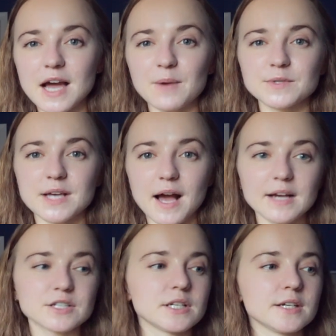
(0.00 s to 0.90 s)
I was
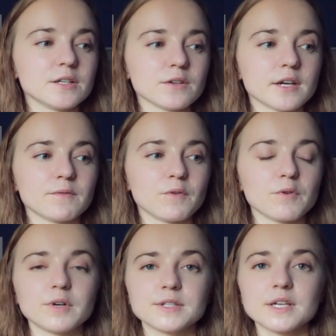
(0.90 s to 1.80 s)
actually looking
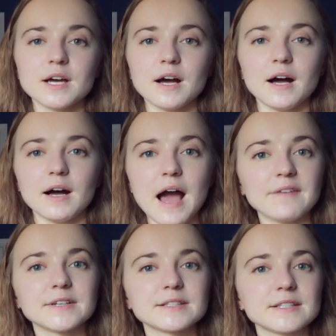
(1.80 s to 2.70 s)
forward
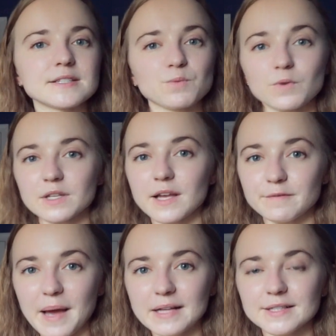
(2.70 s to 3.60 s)
having this work-life
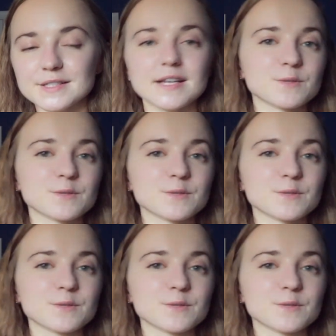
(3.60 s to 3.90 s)
balance,